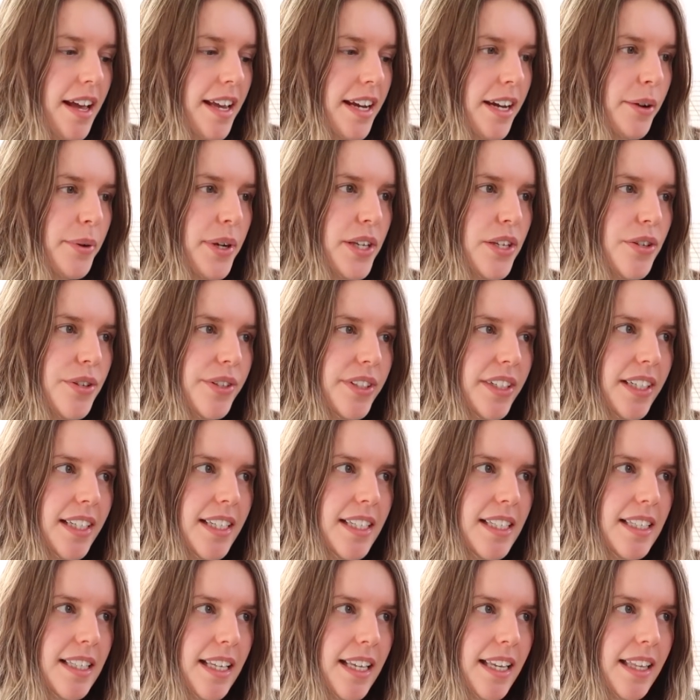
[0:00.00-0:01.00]
Now I usually
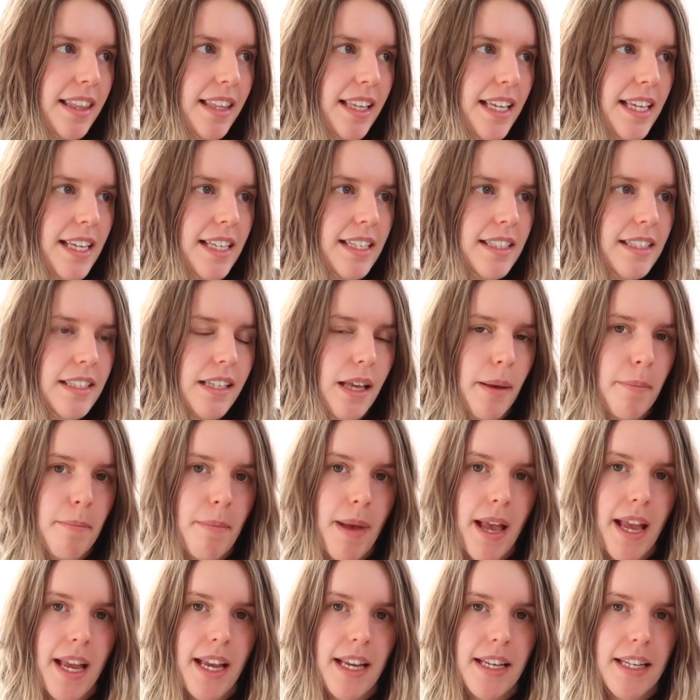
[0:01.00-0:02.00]
see these
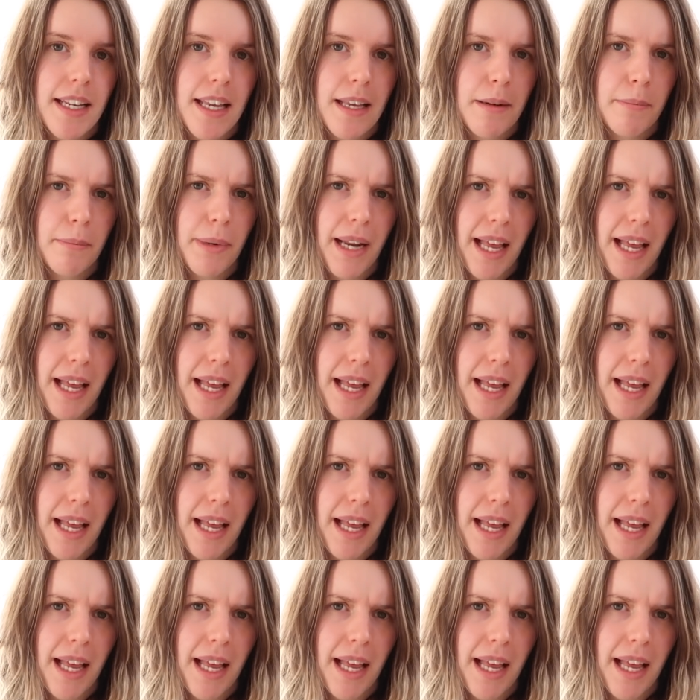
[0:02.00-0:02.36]
made in